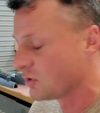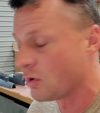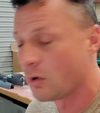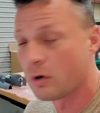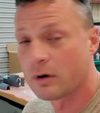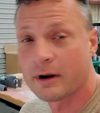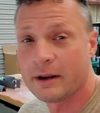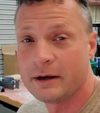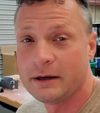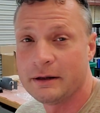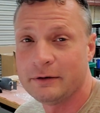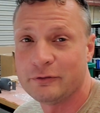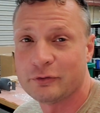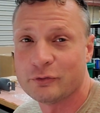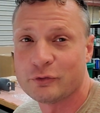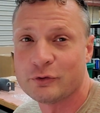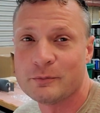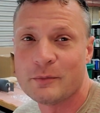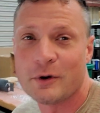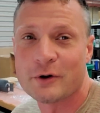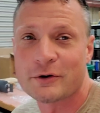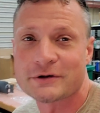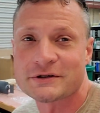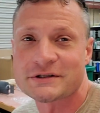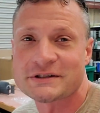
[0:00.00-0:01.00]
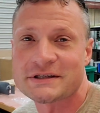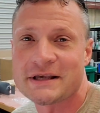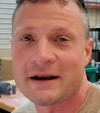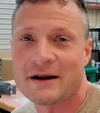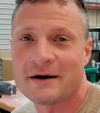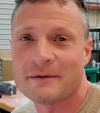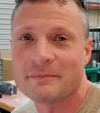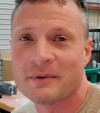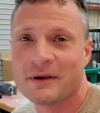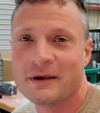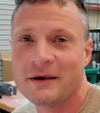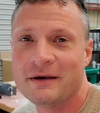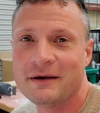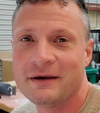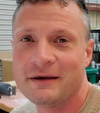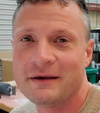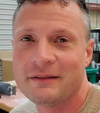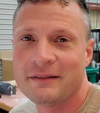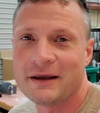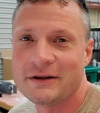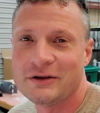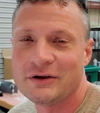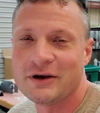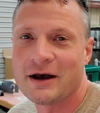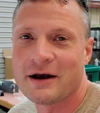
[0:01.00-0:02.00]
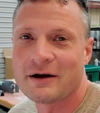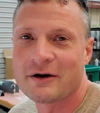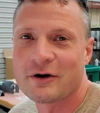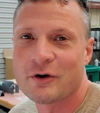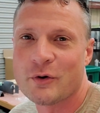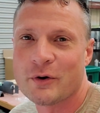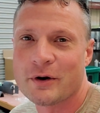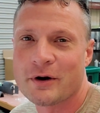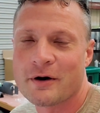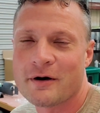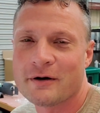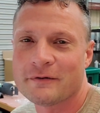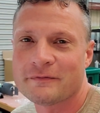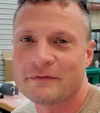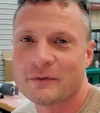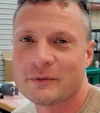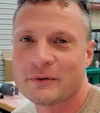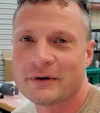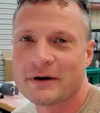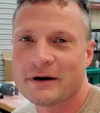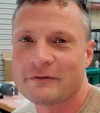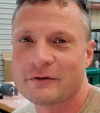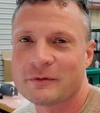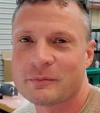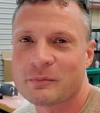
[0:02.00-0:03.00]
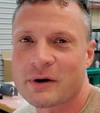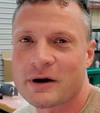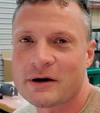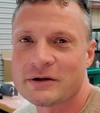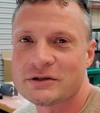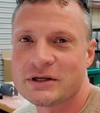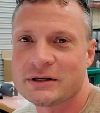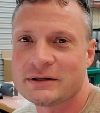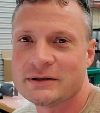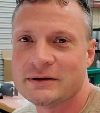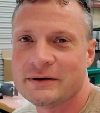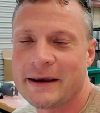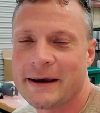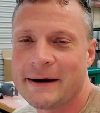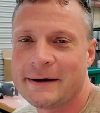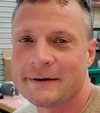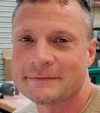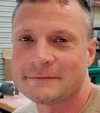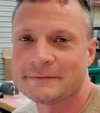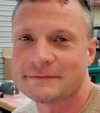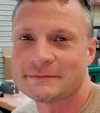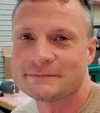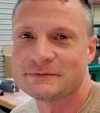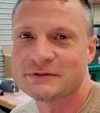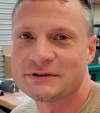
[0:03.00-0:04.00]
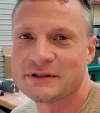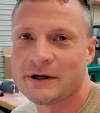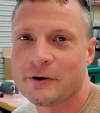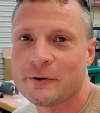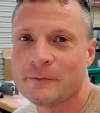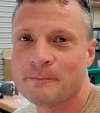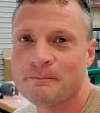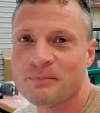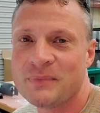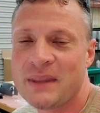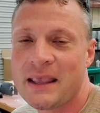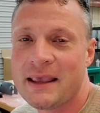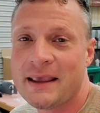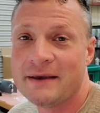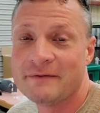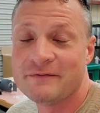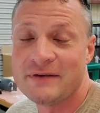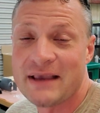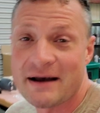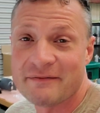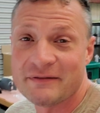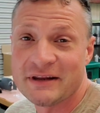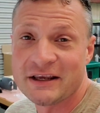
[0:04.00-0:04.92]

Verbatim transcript: or any dual motor setup that you got going on for whatever project you have. So if you have